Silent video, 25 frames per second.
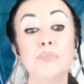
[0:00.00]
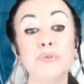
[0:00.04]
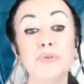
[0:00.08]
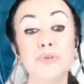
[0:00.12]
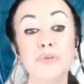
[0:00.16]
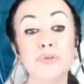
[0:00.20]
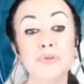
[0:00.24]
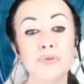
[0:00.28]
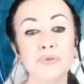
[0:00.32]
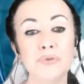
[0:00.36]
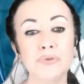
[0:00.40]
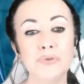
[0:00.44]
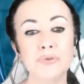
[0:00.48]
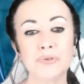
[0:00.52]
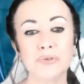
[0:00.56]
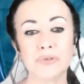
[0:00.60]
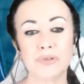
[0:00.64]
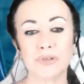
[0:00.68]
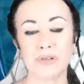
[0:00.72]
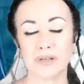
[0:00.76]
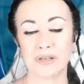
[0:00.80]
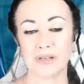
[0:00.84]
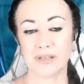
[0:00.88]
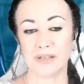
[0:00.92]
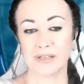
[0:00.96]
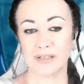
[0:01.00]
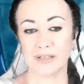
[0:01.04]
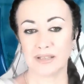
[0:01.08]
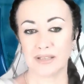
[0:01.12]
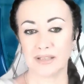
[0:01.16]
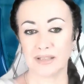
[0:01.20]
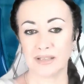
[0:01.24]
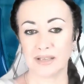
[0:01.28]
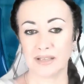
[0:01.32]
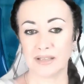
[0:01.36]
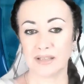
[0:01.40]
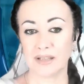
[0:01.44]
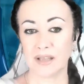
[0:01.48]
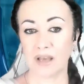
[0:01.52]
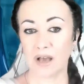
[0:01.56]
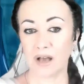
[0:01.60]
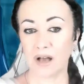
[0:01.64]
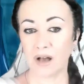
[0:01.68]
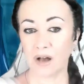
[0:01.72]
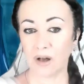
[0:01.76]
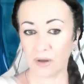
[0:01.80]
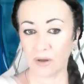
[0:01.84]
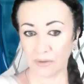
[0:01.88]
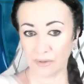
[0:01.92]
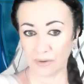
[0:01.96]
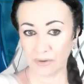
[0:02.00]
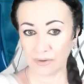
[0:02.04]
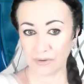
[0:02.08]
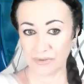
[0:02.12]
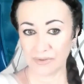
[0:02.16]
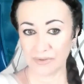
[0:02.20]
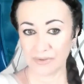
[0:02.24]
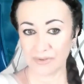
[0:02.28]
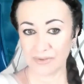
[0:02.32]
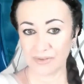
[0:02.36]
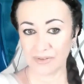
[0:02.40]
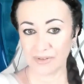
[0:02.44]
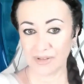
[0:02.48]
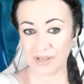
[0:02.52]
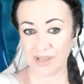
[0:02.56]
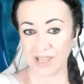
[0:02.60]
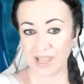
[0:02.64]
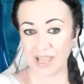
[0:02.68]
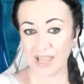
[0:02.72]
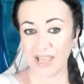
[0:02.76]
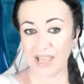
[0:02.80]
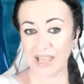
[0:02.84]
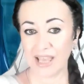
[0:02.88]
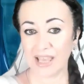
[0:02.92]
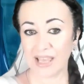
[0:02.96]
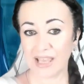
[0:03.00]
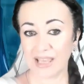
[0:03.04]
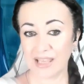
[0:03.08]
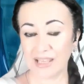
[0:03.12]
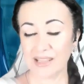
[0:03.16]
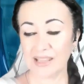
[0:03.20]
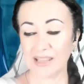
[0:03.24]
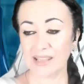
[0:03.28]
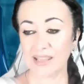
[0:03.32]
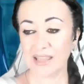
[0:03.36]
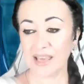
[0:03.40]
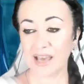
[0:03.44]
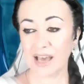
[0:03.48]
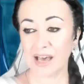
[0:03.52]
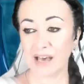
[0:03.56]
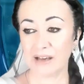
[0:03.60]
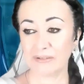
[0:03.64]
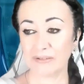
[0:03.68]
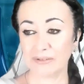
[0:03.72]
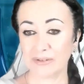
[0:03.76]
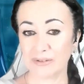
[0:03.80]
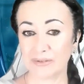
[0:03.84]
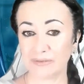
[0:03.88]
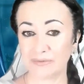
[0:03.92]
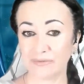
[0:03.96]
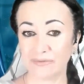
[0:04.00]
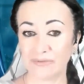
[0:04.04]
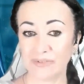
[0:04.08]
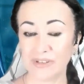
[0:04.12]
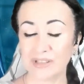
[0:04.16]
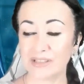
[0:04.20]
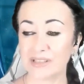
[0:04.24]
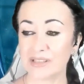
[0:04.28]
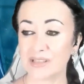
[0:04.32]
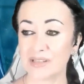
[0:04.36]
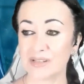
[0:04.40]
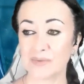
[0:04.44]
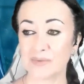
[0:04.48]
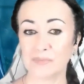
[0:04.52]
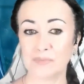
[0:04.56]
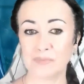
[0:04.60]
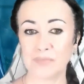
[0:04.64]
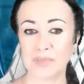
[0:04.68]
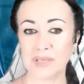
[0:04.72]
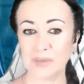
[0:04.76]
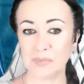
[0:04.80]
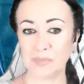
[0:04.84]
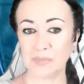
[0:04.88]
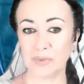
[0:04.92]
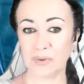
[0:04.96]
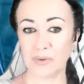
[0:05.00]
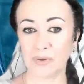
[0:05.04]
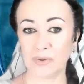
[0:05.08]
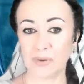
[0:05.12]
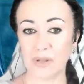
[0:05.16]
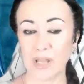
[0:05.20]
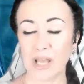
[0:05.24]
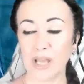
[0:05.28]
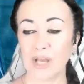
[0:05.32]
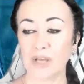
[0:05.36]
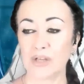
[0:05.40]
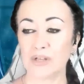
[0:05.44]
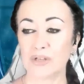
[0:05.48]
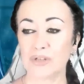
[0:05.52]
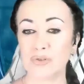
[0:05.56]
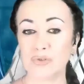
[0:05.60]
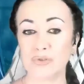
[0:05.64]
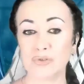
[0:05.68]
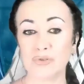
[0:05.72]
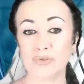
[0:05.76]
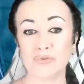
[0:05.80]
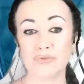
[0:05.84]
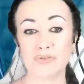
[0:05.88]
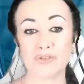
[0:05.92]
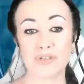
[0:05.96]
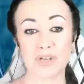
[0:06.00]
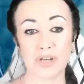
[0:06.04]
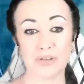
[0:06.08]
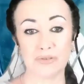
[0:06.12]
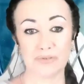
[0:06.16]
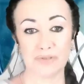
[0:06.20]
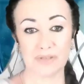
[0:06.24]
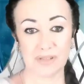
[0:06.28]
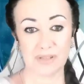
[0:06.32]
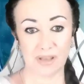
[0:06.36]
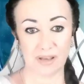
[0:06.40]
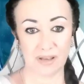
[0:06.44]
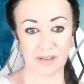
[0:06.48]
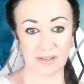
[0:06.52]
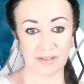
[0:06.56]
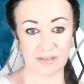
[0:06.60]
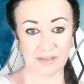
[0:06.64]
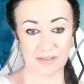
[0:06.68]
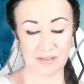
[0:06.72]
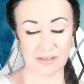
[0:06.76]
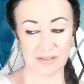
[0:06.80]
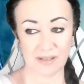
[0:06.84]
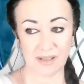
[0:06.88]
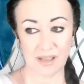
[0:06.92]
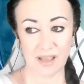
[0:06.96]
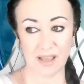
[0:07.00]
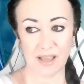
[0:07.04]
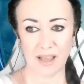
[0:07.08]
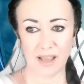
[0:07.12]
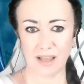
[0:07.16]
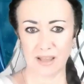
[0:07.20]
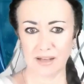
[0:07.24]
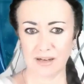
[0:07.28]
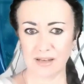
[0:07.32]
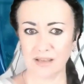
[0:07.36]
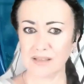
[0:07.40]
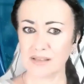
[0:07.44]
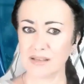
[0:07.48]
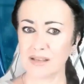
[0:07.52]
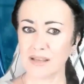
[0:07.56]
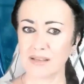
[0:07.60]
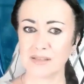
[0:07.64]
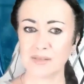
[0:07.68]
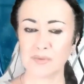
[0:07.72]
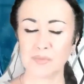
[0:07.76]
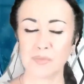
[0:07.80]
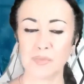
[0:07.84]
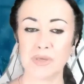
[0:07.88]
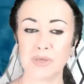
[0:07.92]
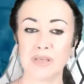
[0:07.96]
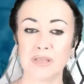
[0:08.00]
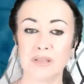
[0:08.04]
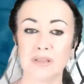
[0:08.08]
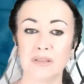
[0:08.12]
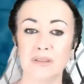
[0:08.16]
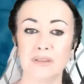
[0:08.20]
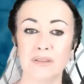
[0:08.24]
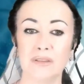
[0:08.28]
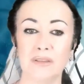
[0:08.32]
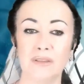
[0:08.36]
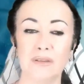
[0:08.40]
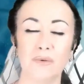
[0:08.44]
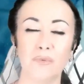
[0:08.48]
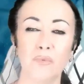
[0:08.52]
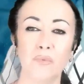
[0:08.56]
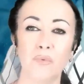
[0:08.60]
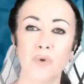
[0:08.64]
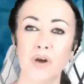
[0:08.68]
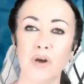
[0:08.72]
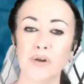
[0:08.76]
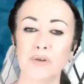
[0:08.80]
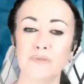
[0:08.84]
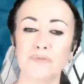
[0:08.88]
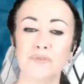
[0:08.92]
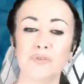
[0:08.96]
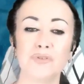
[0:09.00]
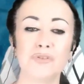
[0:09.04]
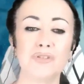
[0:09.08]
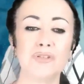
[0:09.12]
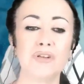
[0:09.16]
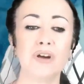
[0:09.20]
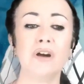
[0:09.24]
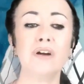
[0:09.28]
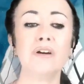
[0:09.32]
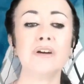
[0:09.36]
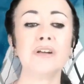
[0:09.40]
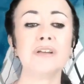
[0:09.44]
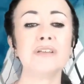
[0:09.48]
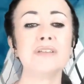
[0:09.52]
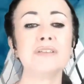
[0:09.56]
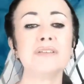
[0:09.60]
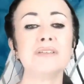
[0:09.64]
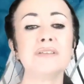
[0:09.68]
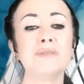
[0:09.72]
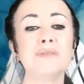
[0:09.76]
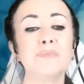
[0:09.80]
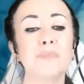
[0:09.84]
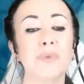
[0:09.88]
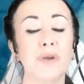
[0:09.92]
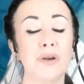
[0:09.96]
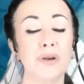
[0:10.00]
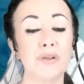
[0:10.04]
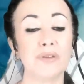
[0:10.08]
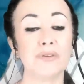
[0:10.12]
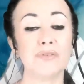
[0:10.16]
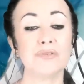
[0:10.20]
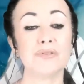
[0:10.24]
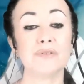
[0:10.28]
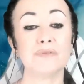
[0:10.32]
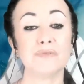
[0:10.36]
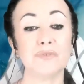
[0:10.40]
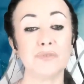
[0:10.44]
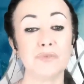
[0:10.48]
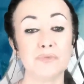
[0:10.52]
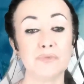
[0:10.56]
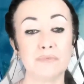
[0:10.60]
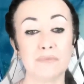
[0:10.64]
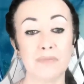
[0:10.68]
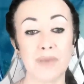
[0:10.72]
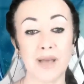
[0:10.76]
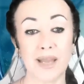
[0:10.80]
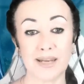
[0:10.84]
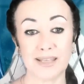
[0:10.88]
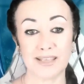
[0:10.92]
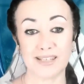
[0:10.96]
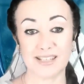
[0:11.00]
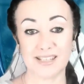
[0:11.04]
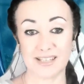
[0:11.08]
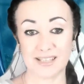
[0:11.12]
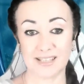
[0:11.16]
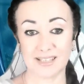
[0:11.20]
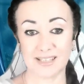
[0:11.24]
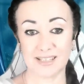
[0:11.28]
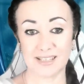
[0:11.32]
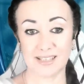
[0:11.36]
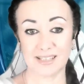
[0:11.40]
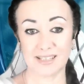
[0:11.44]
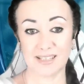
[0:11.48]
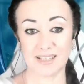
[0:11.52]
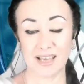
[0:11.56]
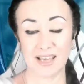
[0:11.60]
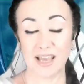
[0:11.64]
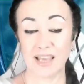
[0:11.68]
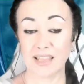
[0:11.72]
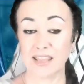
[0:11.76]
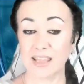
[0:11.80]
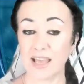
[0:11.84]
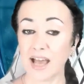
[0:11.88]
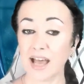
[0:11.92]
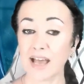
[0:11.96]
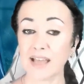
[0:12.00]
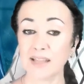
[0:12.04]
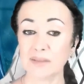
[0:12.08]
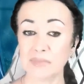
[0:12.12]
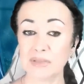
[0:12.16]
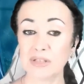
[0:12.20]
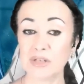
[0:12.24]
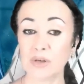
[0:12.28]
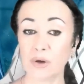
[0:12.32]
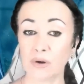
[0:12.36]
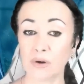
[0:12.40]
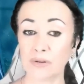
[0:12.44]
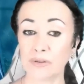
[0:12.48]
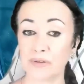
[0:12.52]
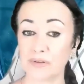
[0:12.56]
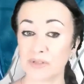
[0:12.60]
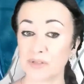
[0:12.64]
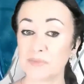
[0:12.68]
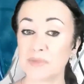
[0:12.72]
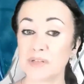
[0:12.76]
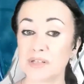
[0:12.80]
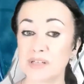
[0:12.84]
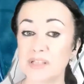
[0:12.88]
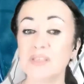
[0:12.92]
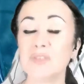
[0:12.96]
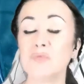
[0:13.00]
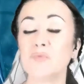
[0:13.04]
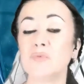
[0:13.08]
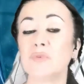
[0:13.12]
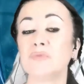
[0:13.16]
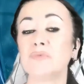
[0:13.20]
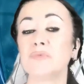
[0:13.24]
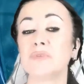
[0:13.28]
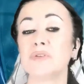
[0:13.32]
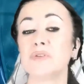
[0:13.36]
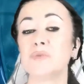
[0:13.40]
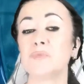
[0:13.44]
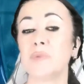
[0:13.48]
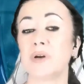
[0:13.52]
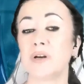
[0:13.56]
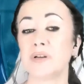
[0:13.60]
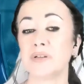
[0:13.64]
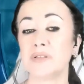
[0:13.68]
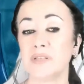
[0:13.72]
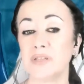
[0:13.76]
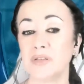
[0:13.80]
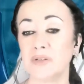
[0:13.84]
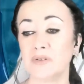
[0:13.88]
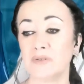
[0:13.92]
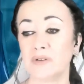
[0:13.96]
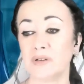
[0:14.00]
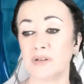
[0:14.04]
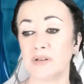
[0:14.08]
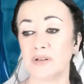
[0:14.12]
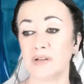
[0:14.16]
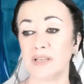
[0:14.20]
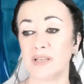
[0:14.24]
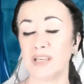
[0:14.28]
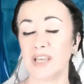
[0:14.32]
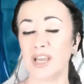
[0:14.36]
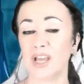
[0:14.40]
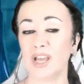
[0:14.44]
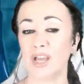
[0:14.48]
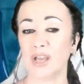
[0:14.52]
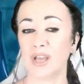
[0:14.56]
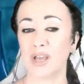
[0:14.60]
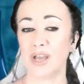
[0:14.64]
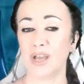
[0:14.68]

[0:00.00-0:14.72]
pure than others. And they have convinced people to do genocides. And that has been one of the darkest periods of humanity. There had been others, but this one was particularly